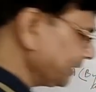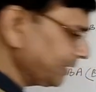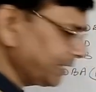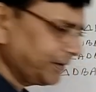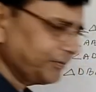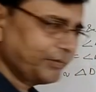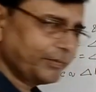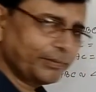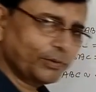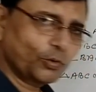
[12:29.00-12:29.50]

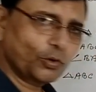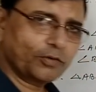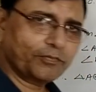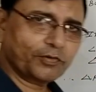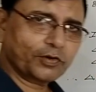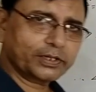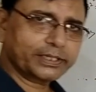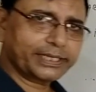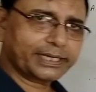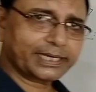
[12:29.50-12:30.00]
Then we will go
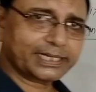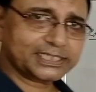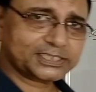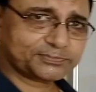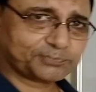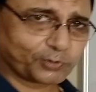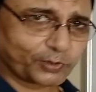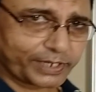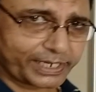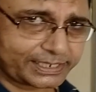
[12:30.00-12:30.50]
for the
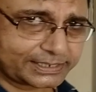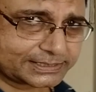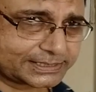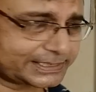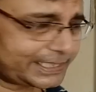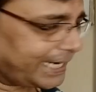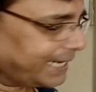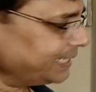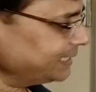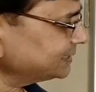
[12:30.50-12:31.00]
corresponding
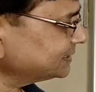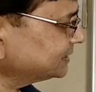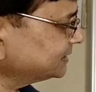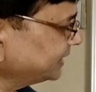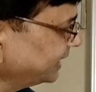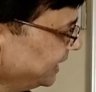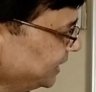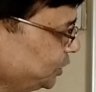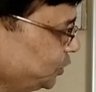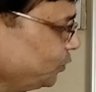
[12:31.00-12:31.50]

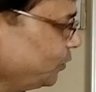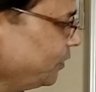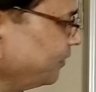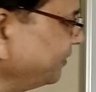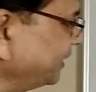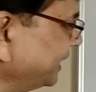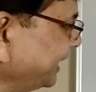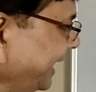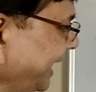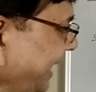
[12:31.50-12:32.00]
sides. Ratio we
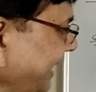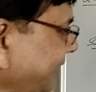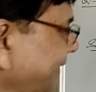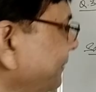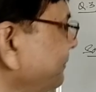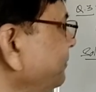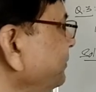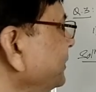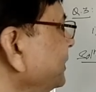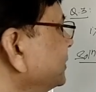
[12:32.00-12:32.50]
will take.
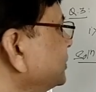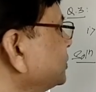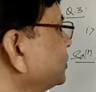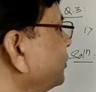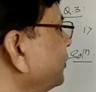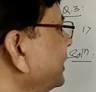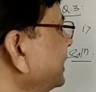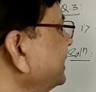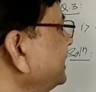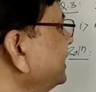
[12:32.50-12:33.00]
So
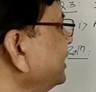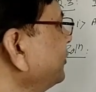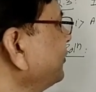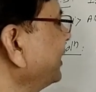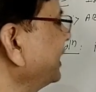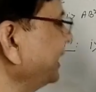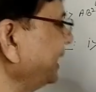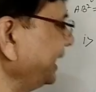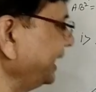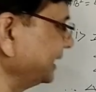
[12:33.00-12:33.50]
what is
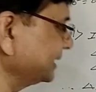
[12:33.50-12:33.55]
required?